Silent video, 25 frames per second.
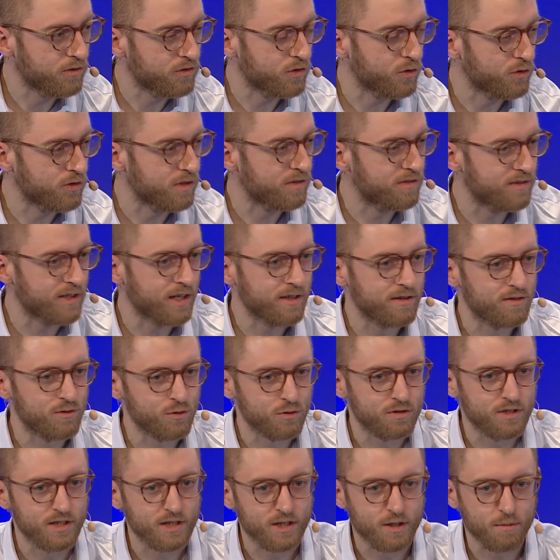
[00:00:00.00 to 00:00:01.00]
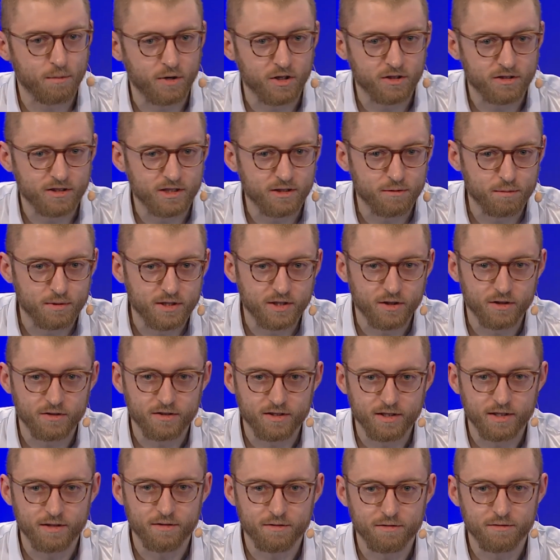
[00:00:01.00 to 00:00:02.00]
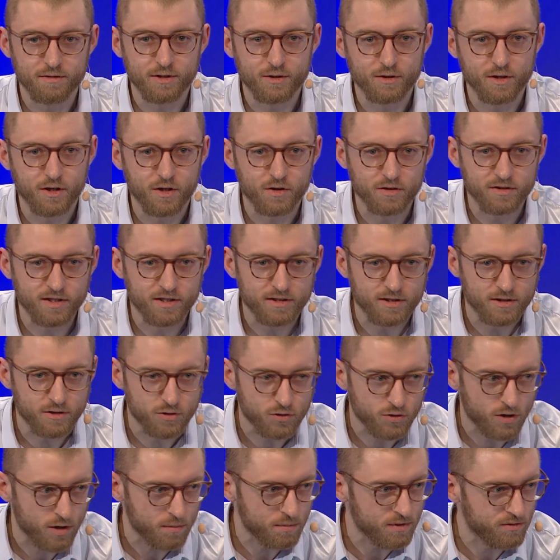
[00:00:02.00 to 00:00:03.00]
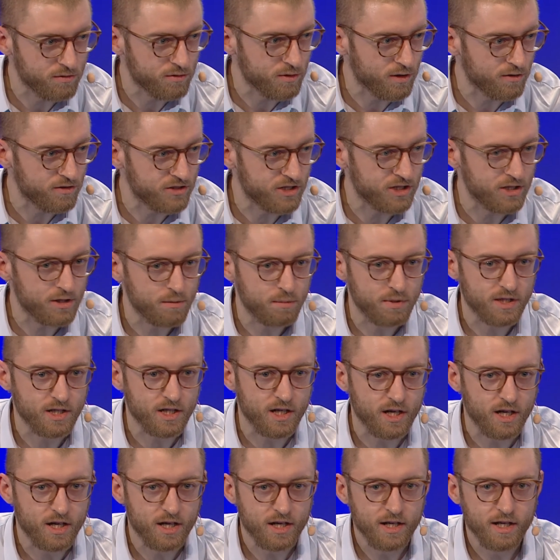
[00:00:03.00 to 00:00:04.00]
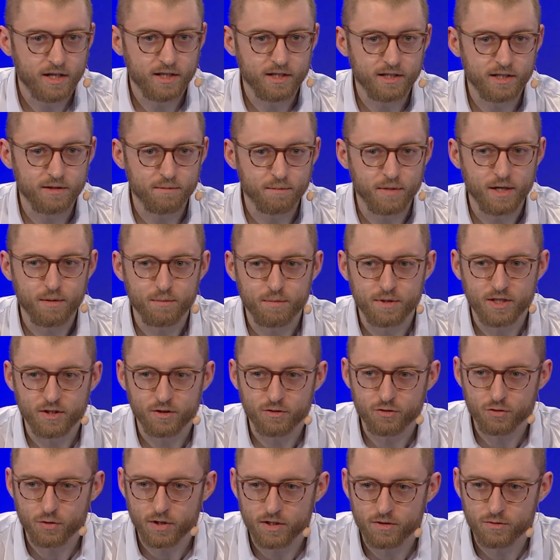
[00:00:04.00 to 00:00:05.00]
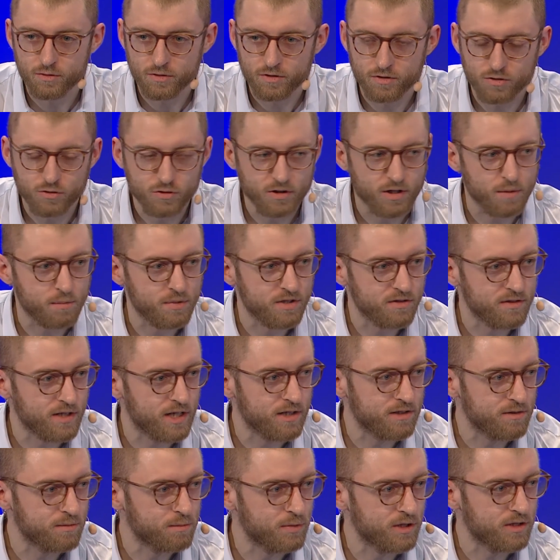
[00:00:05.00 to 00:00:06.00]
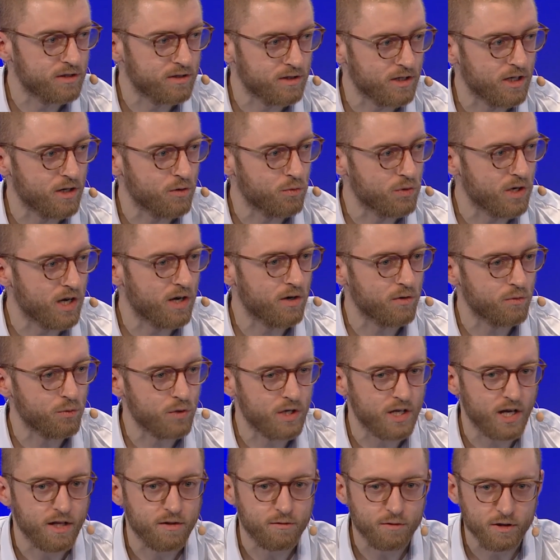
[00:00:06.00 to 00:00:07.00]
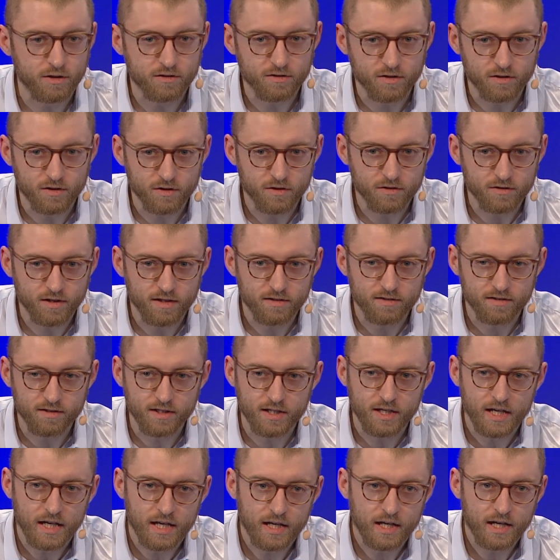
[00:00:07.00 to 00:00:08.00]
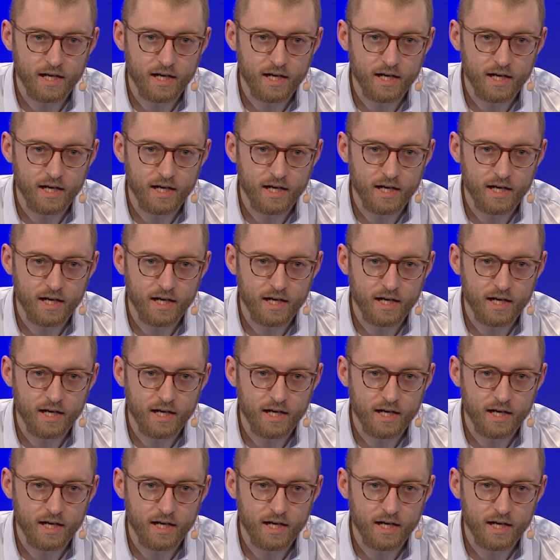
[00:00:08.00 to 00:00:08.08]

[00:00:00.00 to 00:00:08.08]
So they start to think about this because they figure out that in Europe, if you have GDPR, it may be a threat to the business, but we are really advanced on that thing.